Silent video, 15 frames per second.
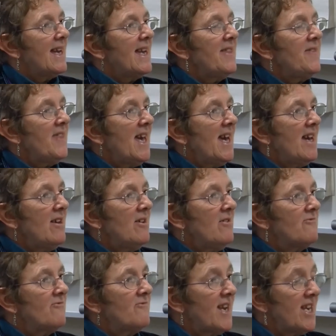In the
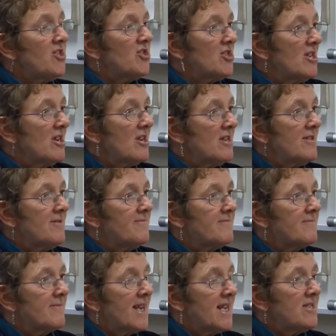regional
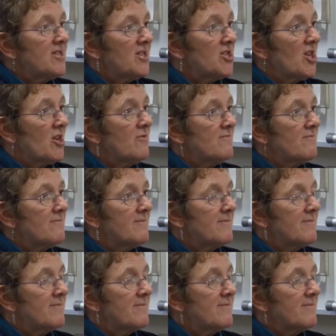institute